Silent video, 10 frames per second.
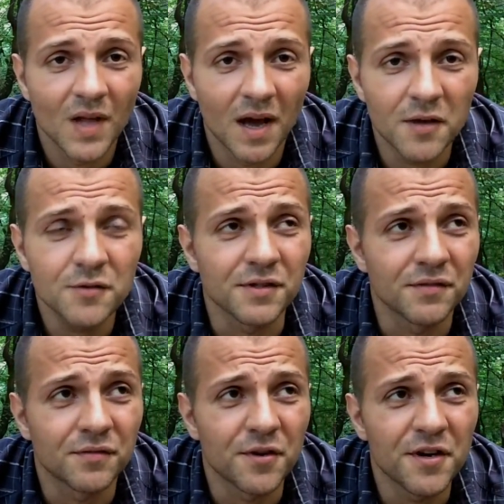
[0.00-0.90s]
I used
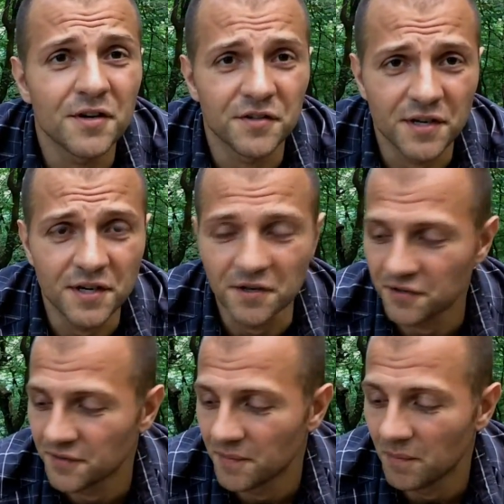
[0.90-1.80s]
it for years and
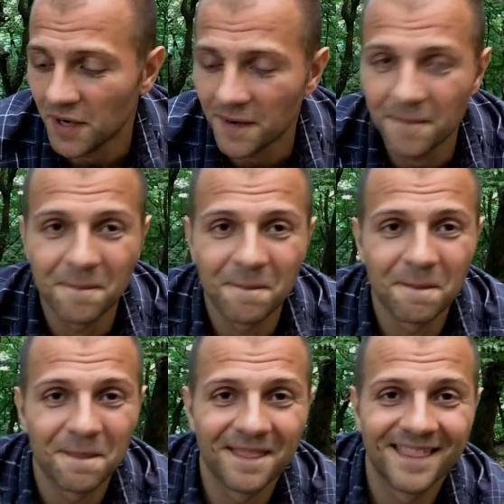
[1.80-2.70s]
years. But
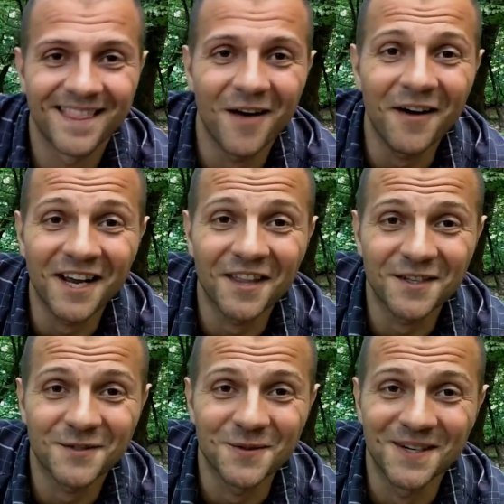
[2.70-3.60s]
now I got
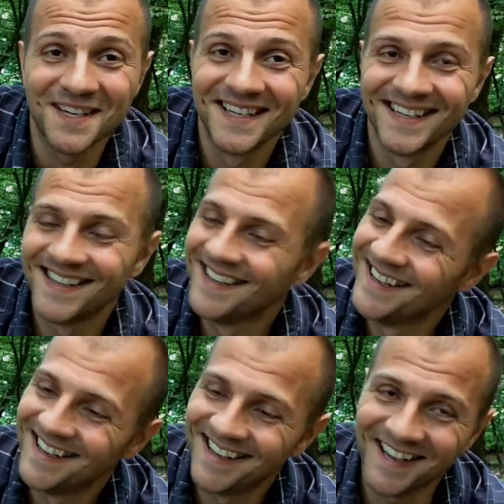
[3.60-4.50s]
this one.
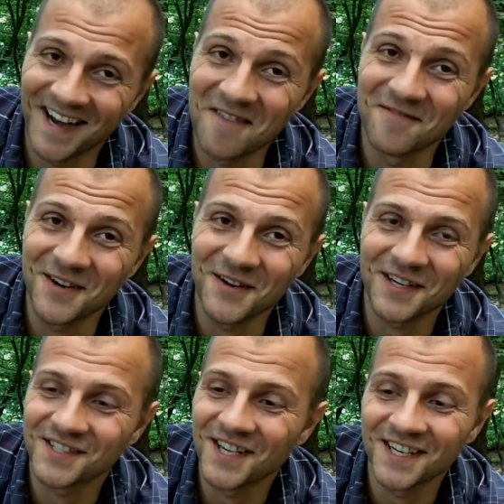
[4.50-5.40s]
I'm very
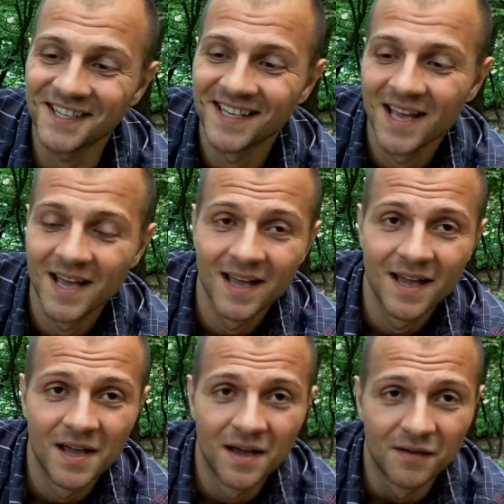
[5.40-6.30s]
excited.
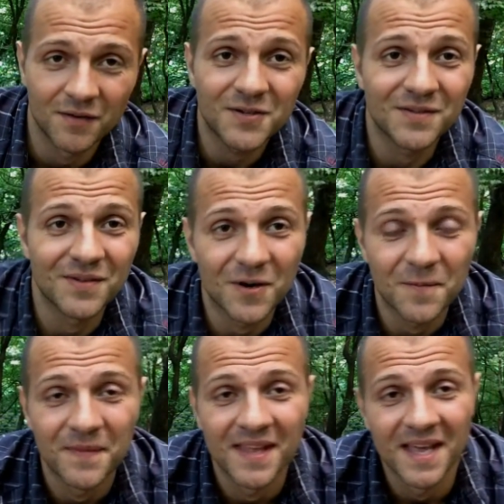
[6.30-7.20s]
First of all,
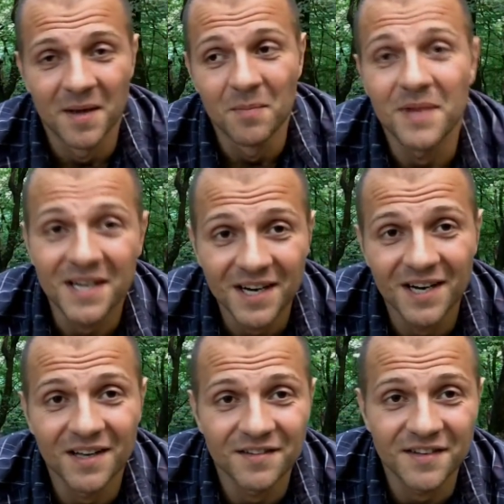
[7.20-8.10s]

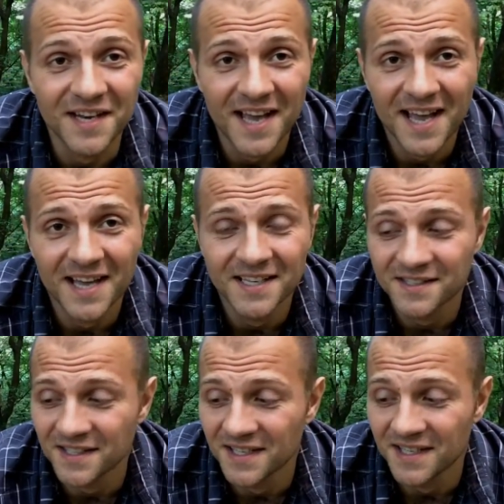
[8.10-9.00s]
because it
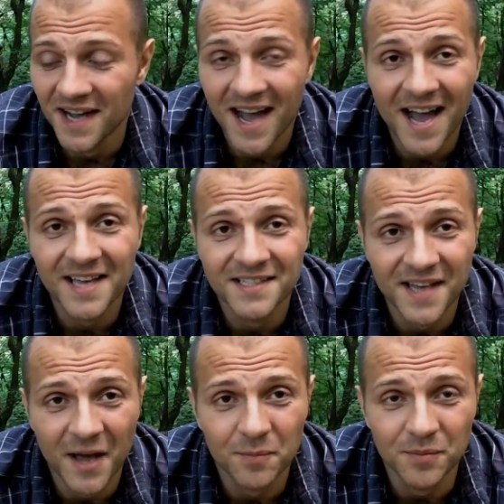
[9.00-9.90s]
has a highest
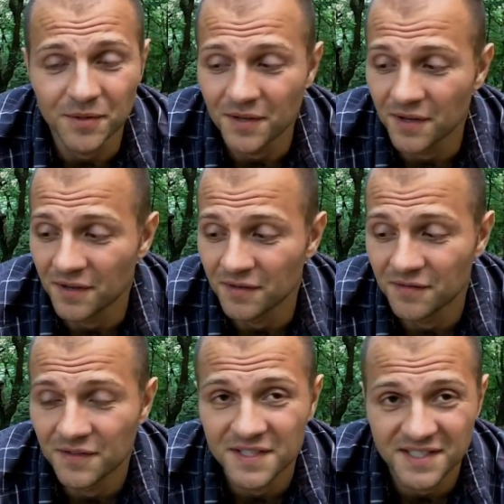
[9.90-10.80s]
output of
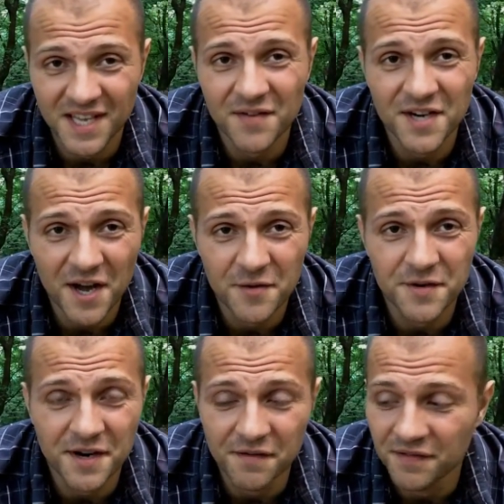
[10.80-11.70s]

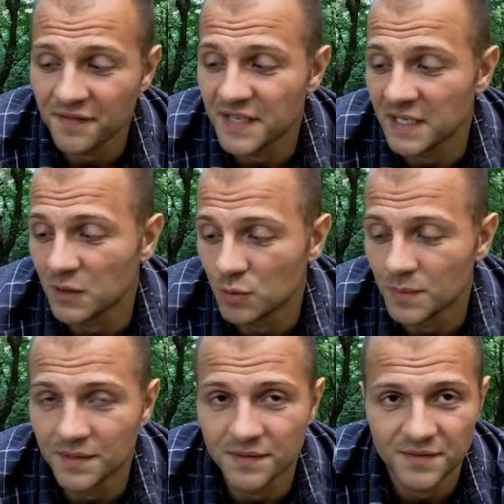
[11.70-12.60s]
750
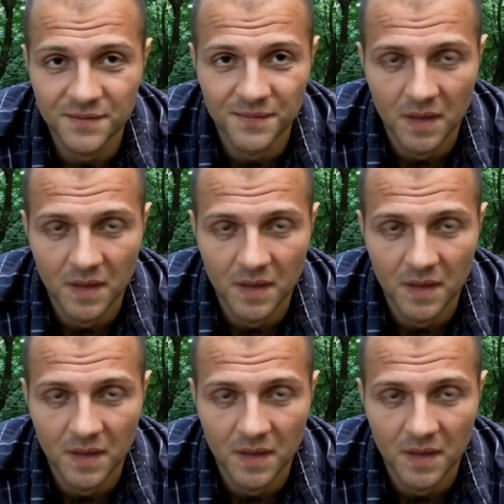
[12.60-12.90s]
lumens.